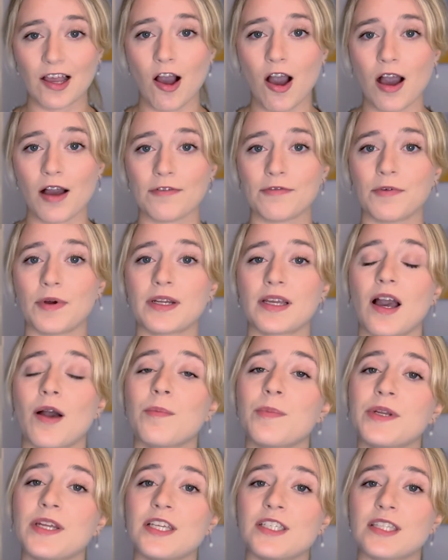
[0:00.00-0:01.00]
off what
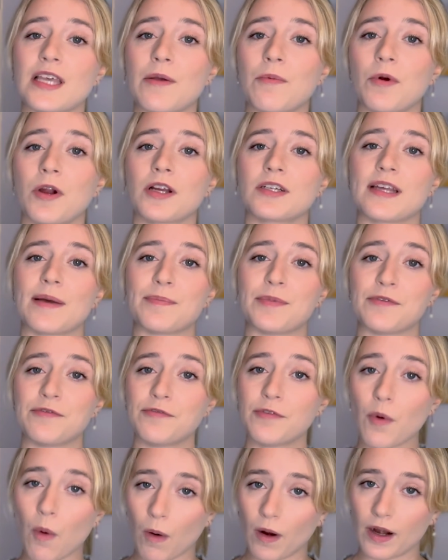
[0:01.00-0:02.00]
companies they worked at
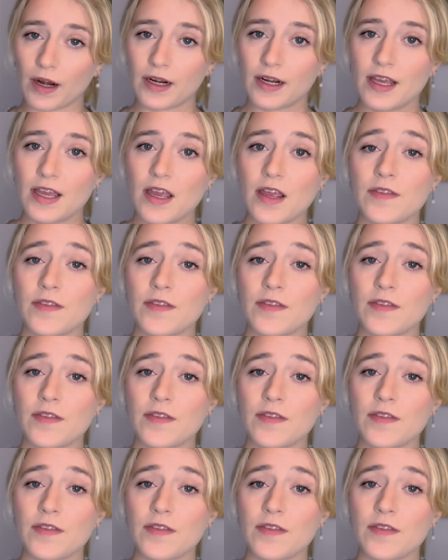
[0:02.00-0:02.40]
before,